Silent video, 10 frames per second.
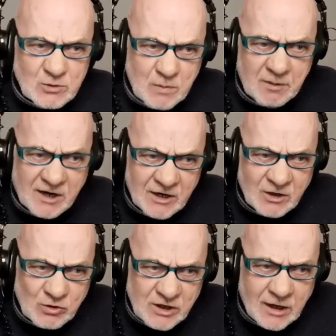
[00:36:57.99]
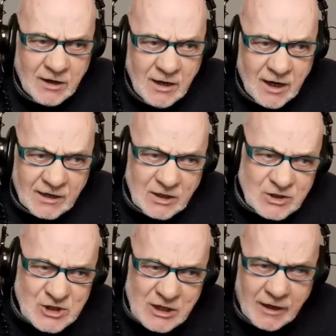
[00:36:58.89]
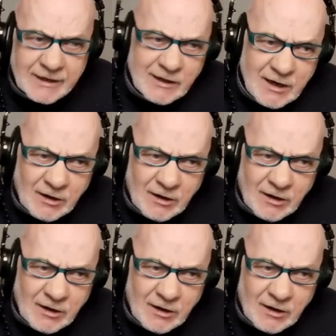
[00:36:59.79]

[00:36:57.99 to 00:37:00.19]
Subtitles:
We're beginning to hear a slightly